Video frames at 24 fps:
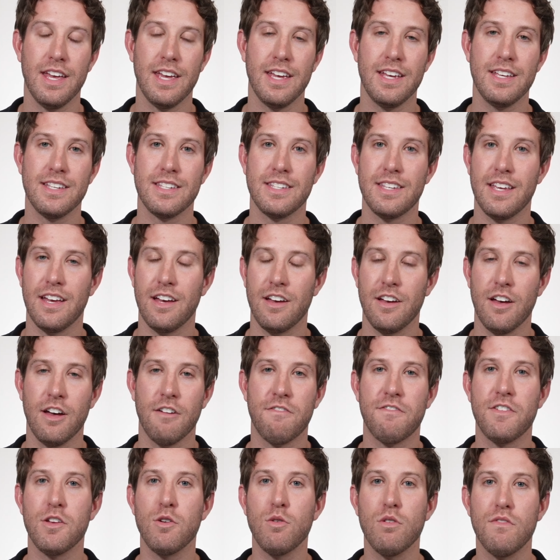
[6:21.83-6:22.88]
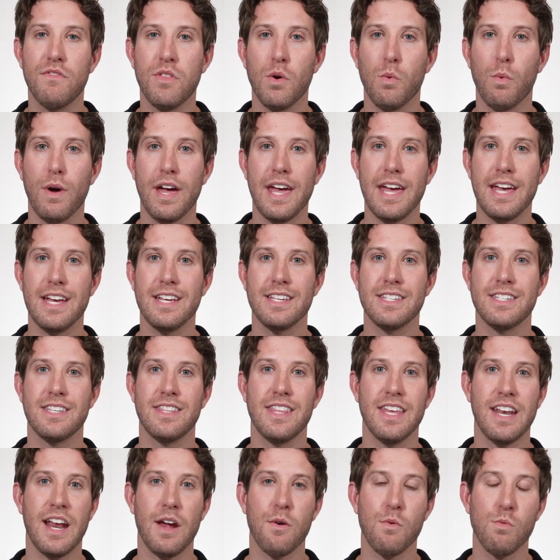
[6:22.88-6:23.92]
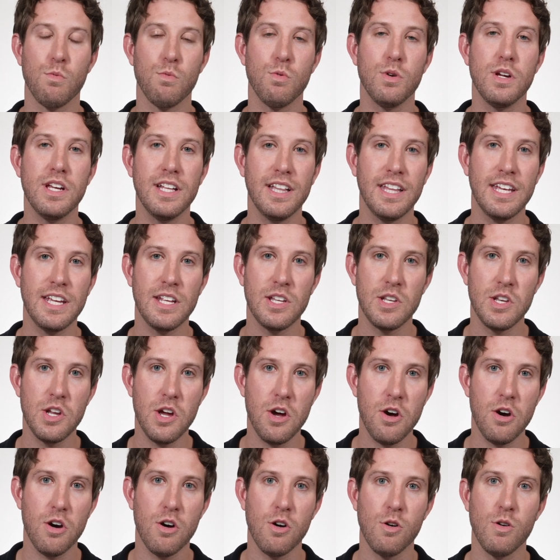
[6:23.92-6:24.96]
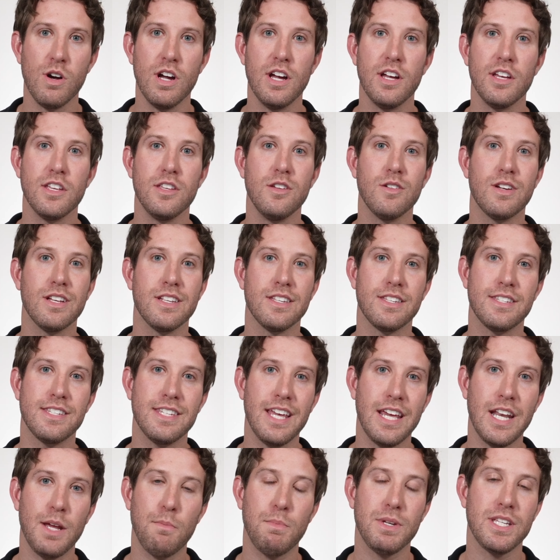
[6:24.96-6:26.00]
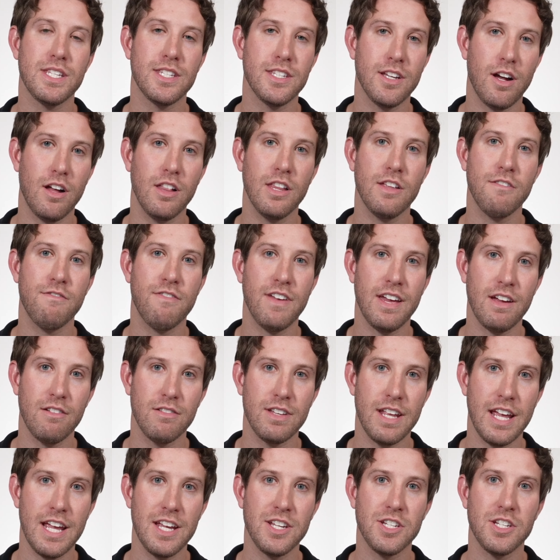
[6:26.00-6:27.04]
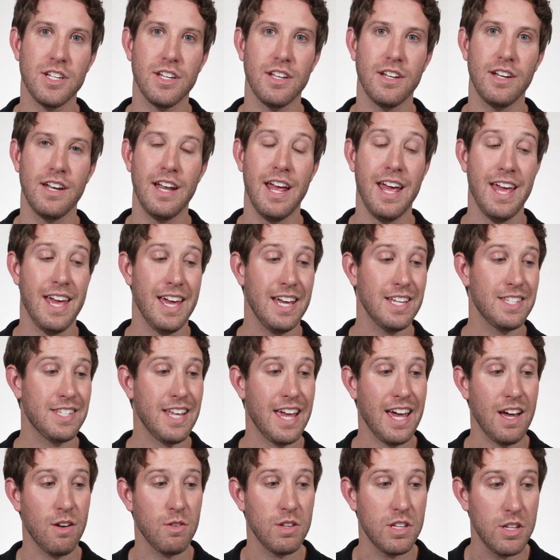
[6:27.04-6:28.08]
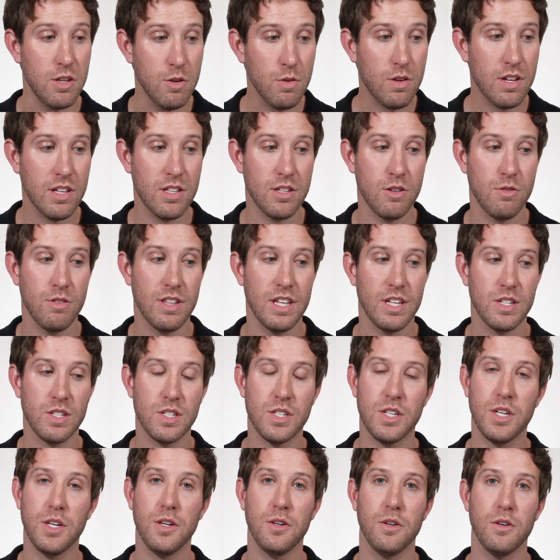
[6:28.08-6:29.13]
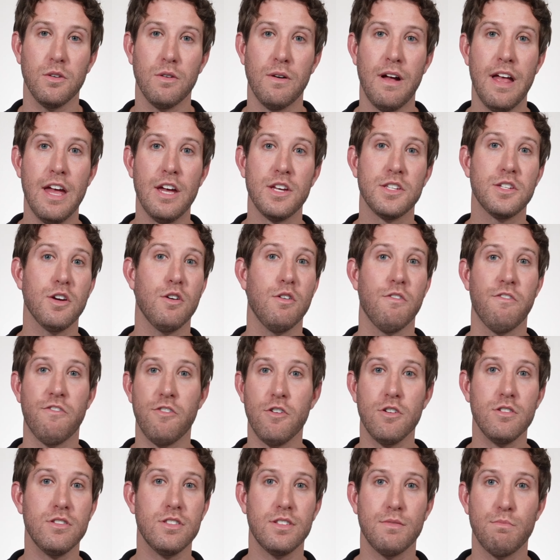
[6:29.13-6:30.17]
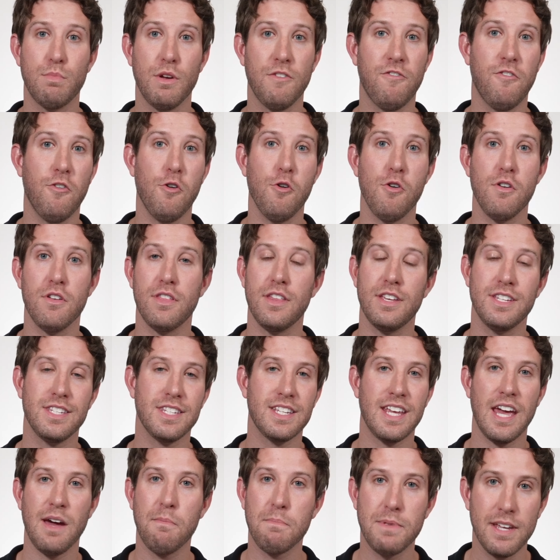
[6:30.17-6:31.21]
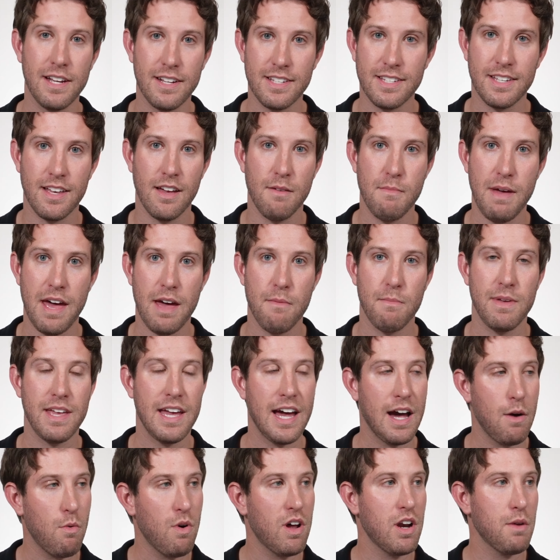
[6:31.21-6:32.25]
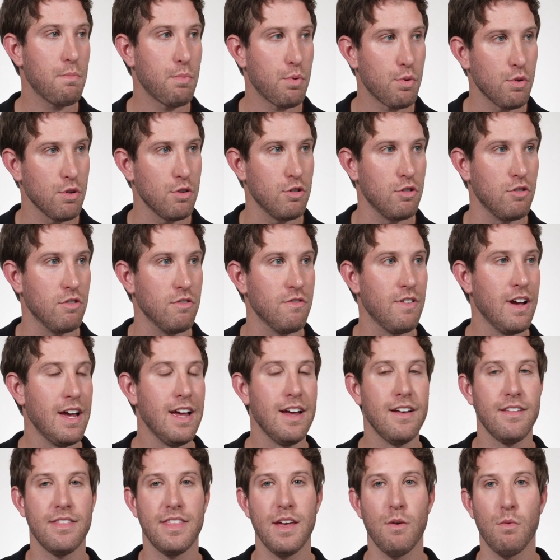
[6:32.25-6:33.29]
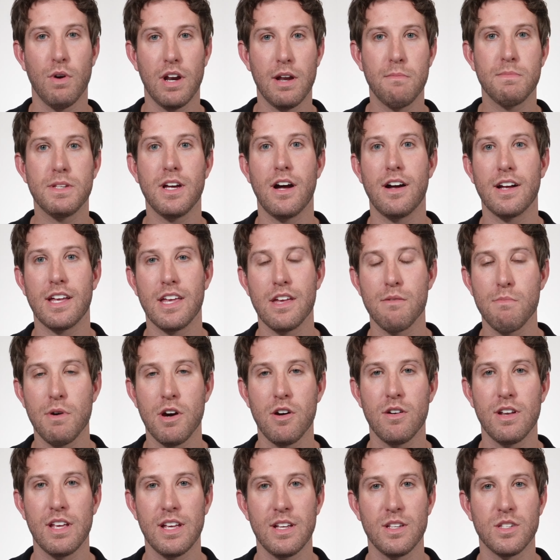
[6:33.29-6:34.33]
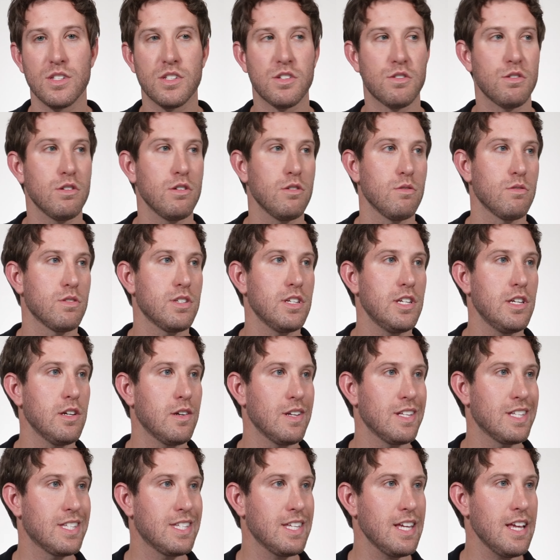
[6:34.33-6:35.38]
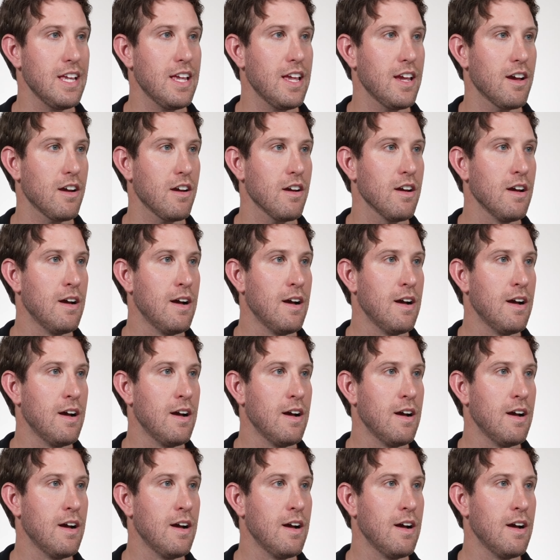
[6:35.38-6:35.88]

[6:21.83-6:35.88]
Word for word: is a few of the ways that I really know you can set up a solid foundation as to how you can do this too. So first, before the skeptics come at me, I want to prove that what I'm talking about is true. So you can see here